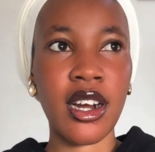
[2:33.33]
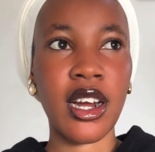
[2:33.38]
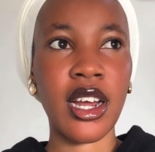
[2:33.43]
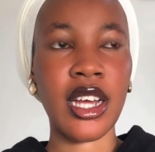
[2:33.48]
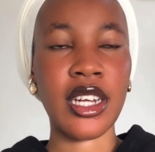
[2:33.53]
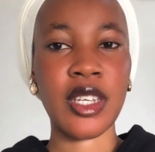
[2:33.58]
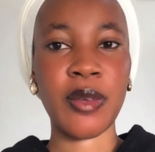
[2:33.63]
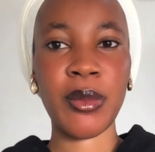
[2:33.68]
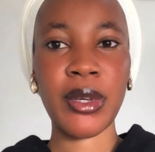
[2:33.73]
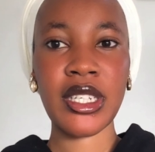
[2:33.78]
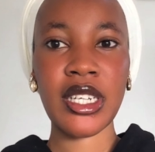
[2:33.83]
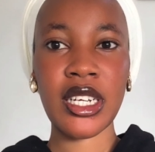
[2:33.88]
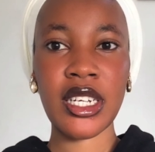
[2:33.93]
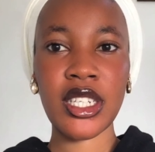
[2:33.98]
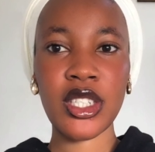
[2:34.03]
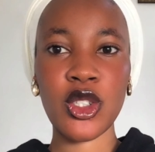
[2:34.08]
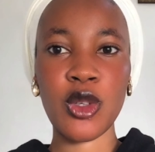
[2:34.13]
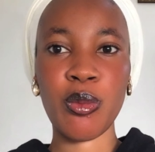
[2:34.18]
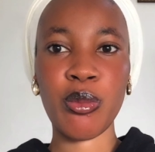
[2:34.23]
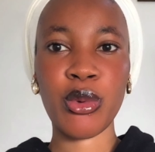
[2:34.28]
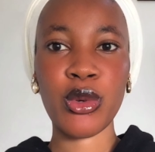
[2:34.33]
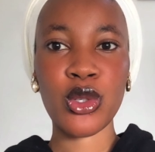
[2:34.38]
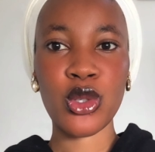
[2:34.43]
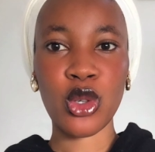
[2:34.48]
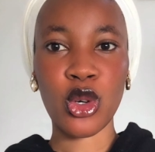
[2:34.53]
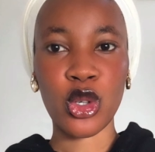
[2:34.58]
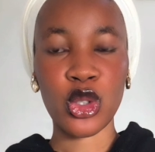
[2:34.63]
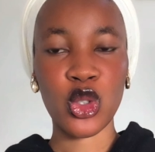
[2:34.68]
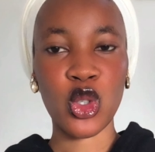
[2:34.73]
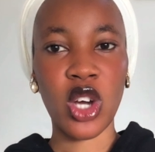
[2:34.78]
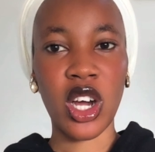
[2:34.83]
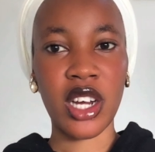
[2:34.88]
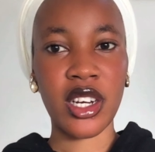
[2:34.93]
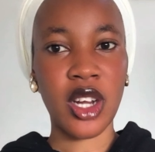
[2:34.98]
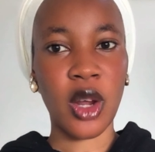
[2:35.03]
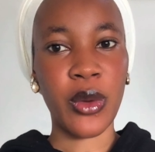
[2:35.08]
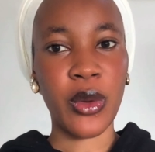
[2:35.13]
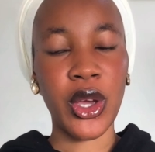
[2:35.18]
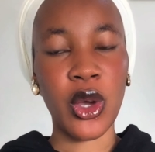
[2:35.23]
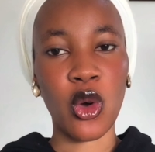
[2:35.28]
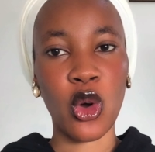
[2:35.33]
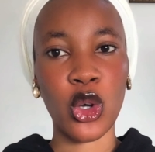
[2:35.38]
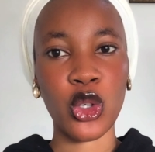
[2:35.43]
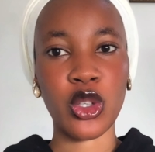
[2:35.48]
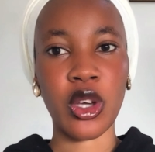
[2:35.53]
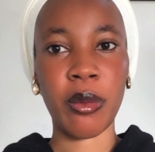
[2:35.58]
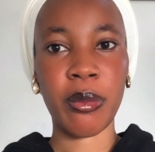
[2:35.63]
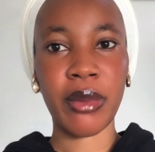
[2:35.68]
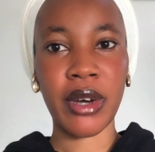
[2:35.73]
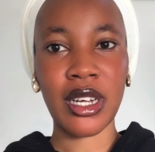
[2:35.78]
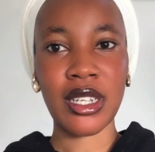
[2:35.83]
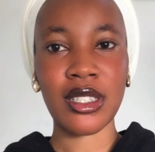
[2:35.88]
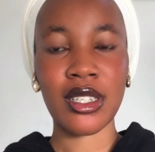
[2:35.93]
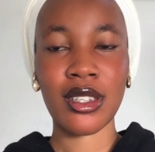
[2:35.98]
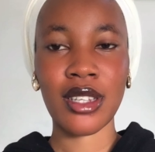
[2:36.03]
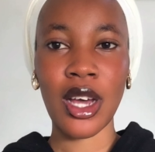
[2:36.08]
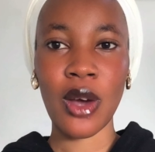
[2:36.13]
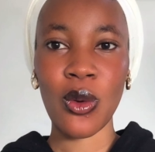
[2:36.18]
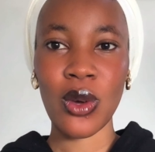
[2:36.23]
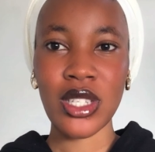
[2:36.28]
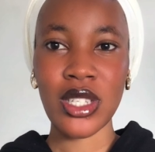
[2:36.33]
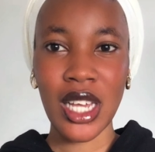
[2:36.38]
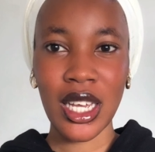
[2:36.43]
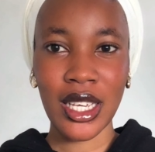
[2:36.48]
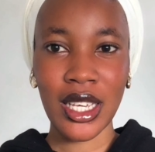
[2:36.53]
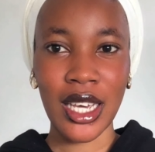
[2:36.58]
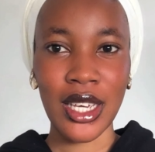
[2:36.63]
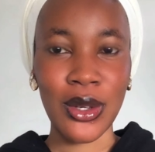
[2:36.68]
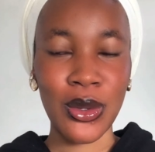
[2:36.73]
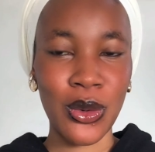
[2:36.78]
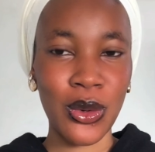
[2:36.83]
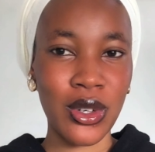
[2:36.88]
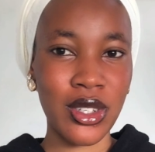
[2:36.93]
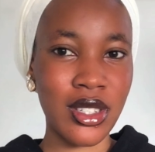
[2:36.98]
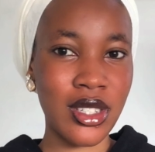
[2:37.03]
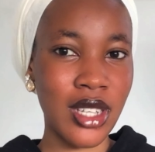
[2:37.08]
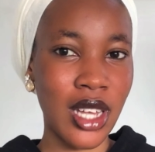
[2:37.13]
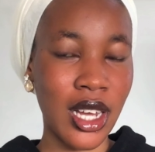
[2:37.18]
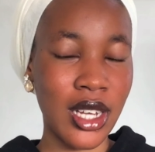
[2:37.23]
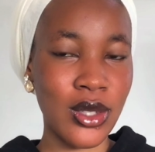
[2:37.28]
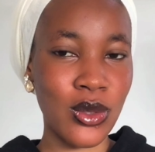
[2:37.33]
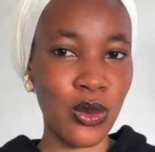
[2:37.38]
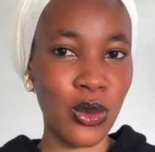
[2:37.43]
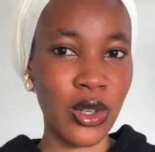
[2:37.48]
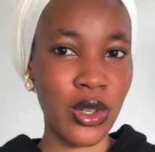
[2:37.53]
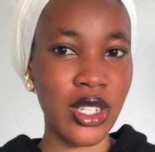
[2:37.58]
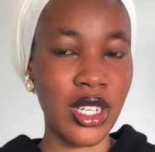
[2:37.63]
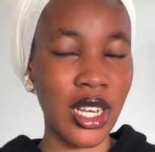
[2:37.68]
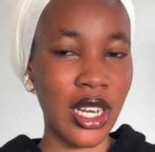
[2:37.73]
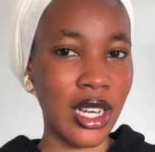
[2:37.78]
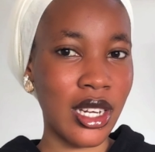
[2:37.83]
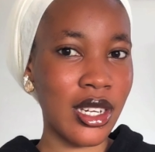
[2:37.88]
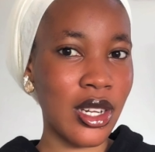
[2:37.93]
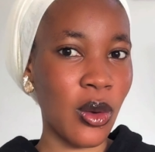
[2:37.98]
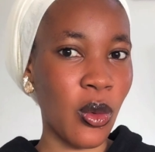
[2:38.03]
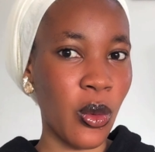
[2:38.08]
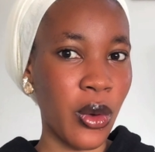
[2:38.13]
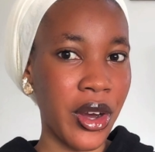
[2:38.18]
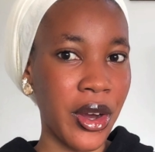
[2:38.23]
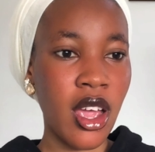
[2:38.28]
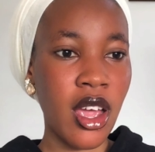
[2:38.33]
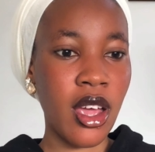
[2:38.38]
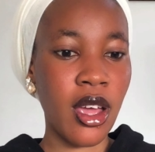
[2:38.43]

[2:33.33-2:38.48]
and immediately you put on your underwear or your pants that water get in contact with the underwear